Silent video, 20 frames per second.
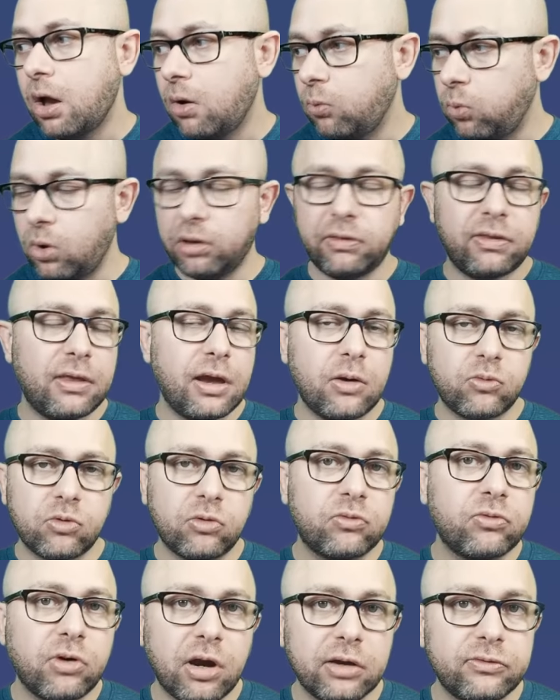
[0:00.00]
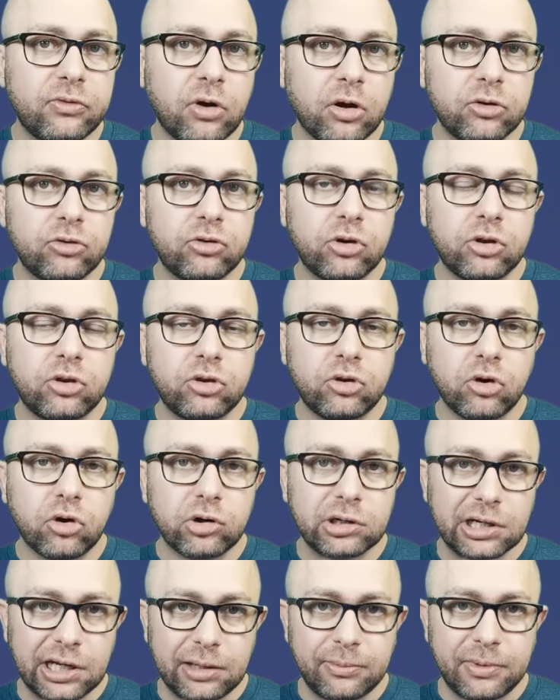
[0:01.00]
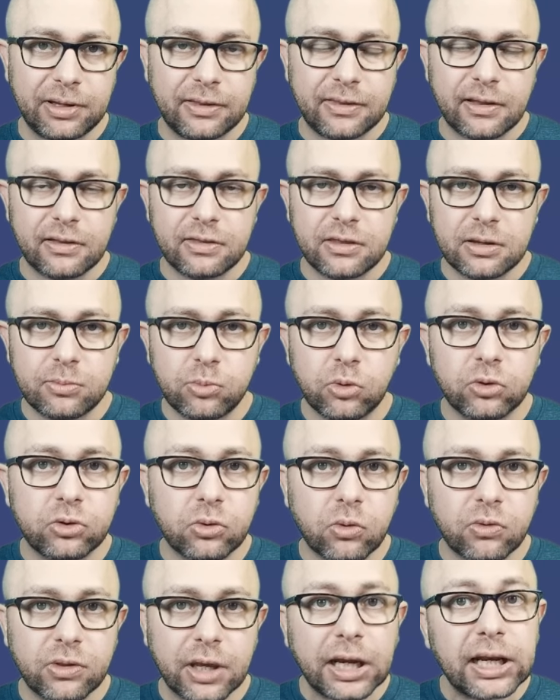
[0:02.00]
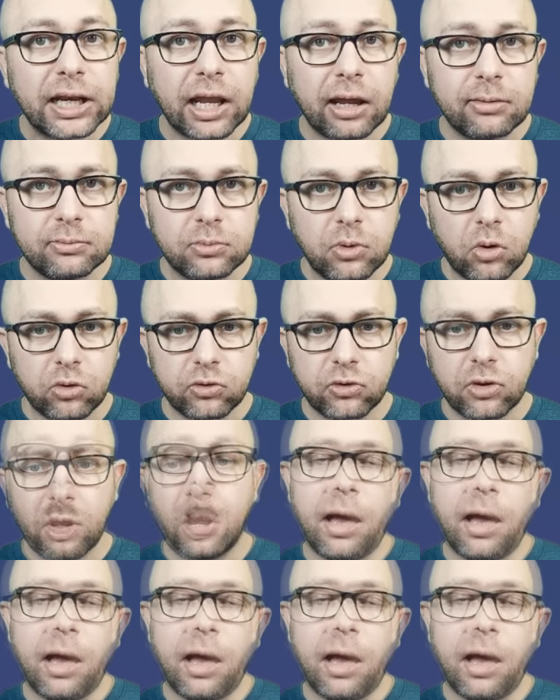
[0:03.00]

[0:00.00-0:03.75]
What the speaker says: 1500 turn limit that they put on the clan boss.